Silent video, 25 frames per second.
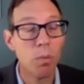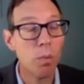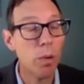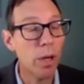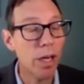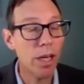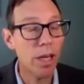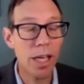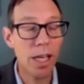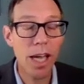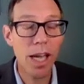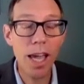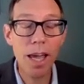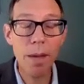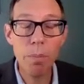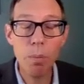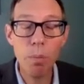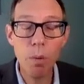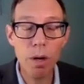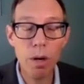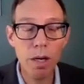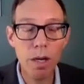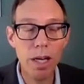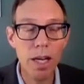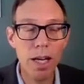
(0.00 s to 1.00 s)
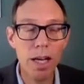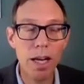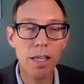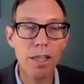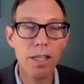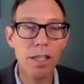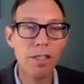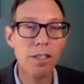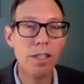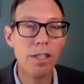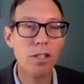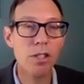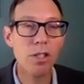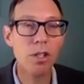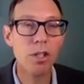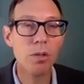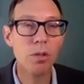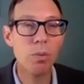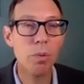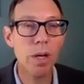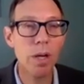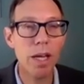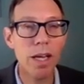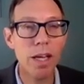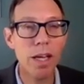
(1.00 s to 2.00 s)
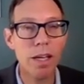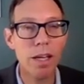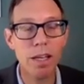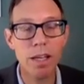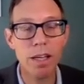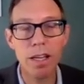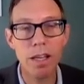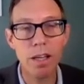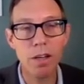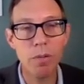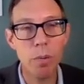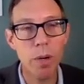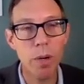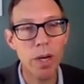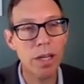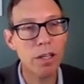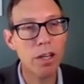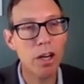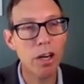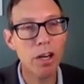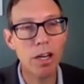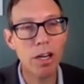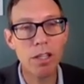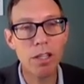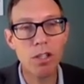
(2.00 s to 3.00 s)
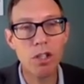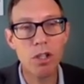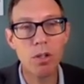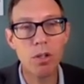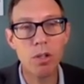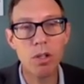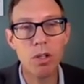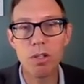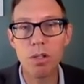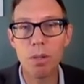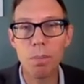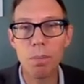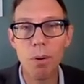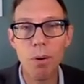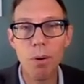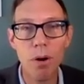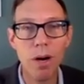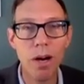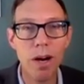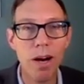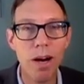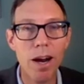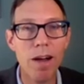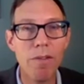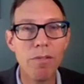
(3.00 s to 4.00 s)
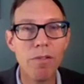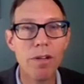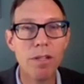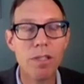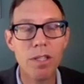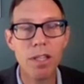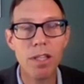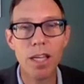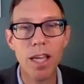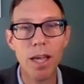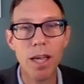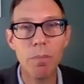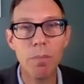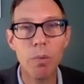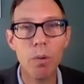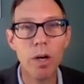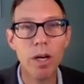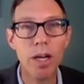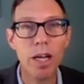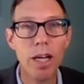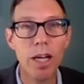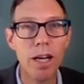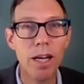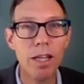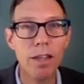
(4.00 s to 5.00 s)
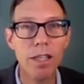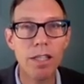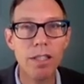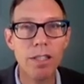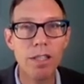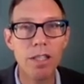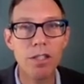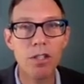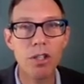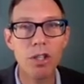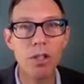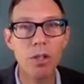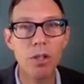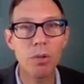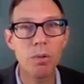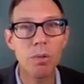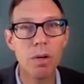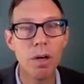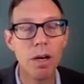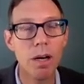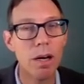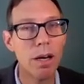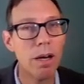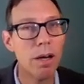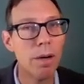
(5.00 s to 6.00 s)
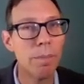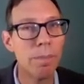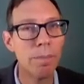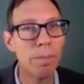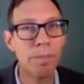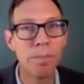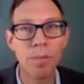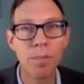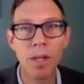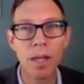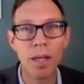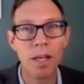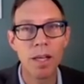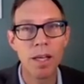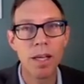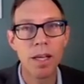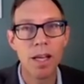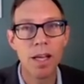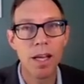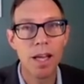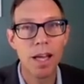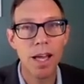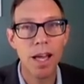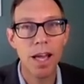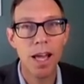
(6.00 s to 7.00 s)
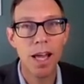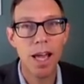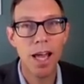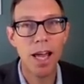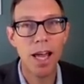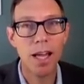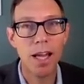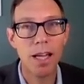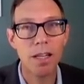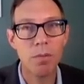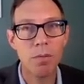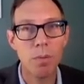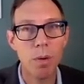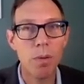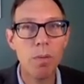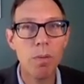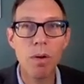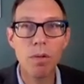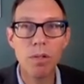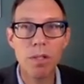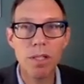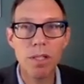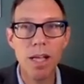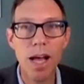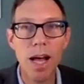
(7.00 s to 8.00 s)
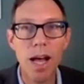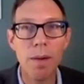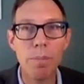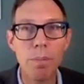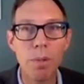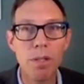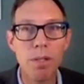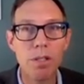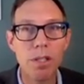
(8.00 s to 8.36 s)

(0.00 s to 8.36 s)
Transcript: We're going to keep working on this issue. We encourage you to support our efforts to keep working on this issue. And we won't stop